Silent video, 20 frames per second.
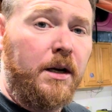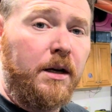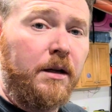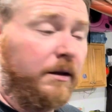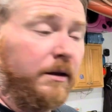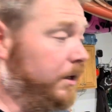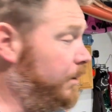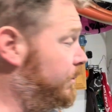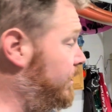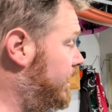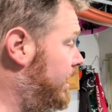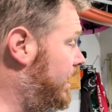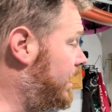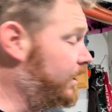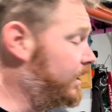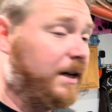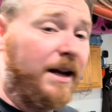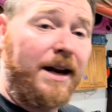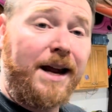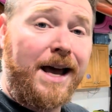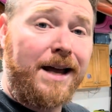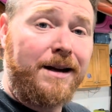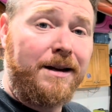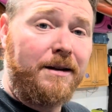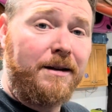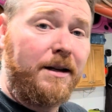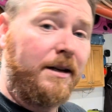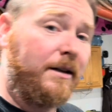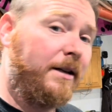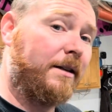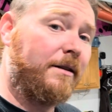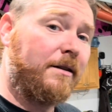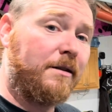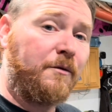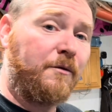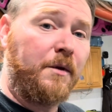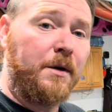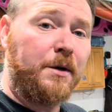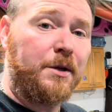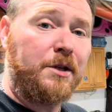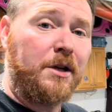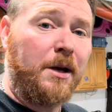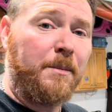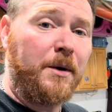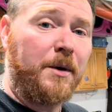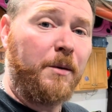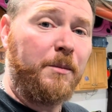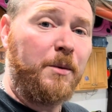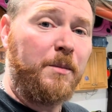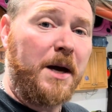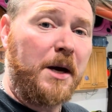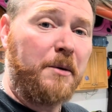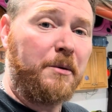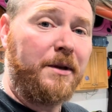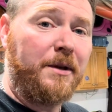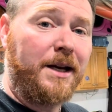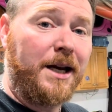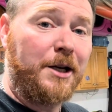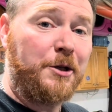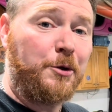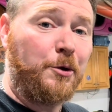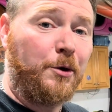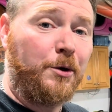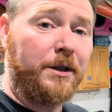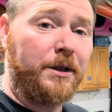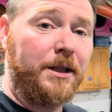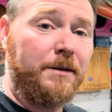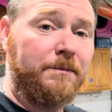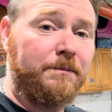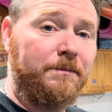let me get at it and get this finished up, and I'll be back with you guys shortly.